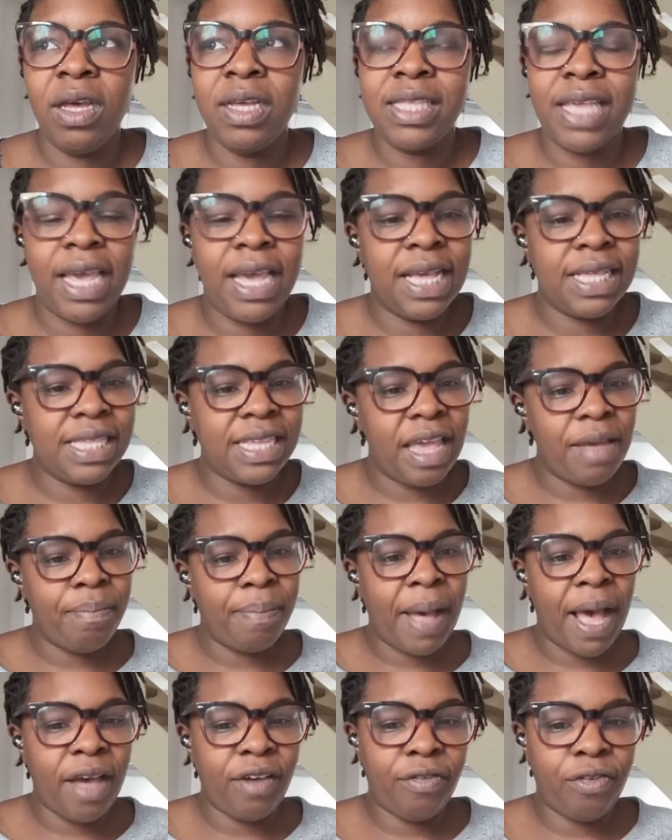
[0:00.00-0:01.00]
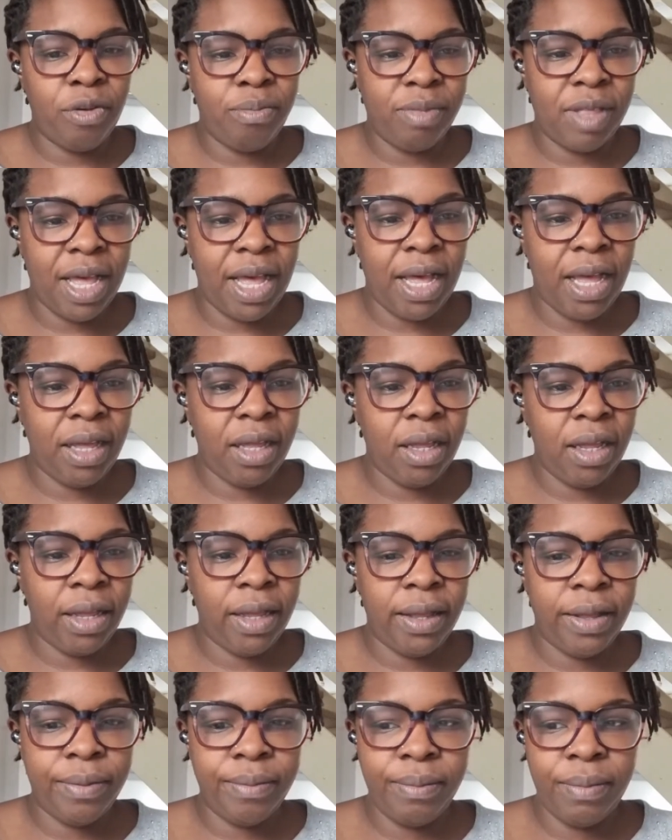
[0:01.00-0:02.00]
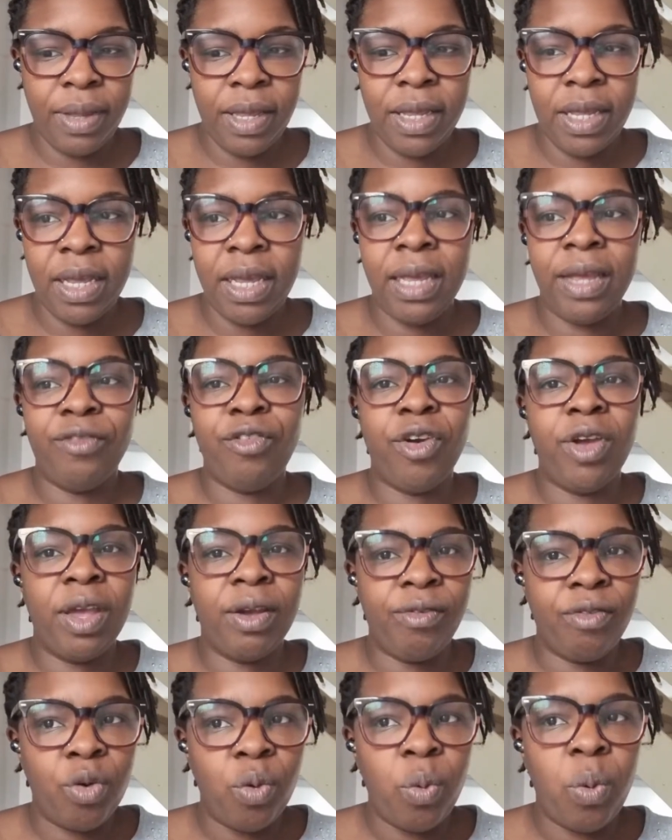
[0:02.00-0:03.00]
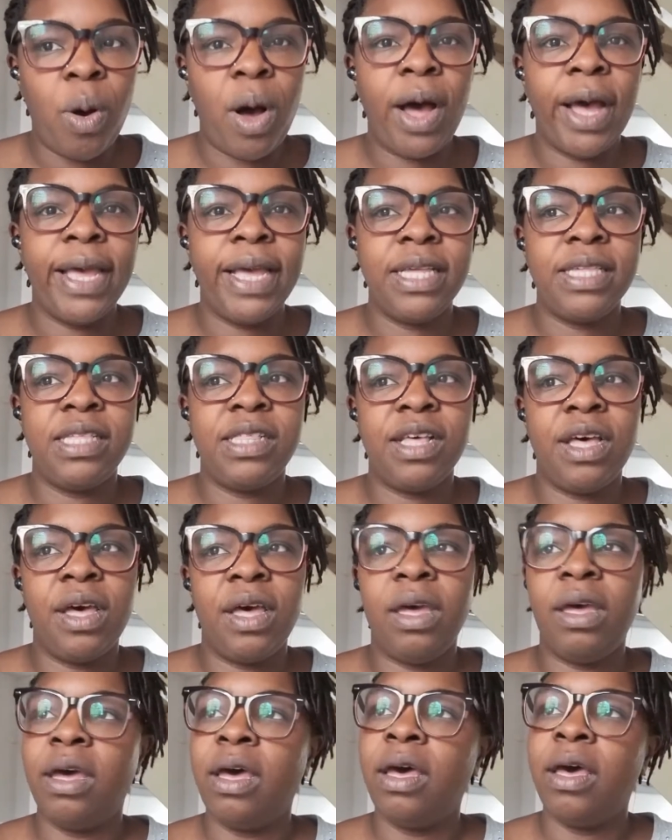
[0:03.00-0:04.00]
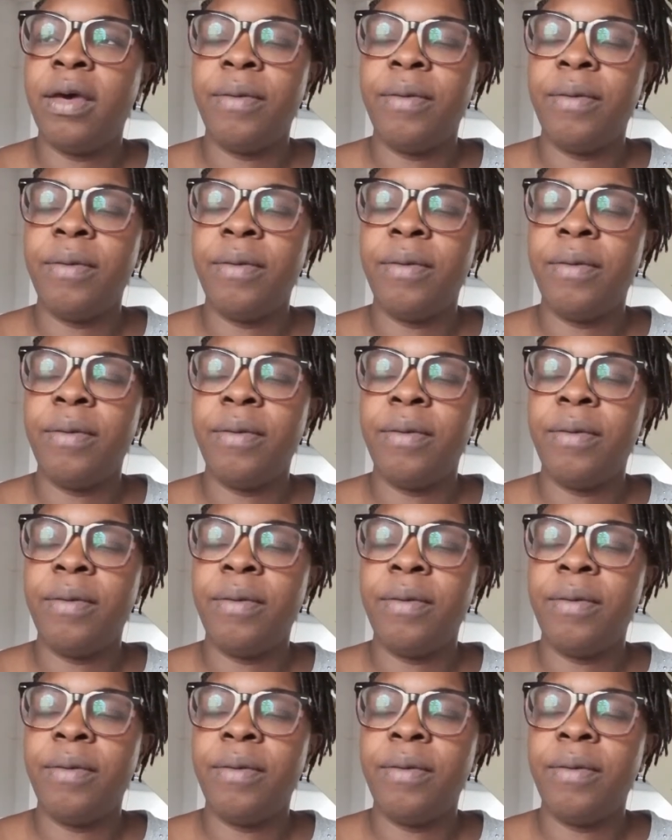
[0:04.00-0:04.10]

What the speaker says: take a step back from that, it requires that,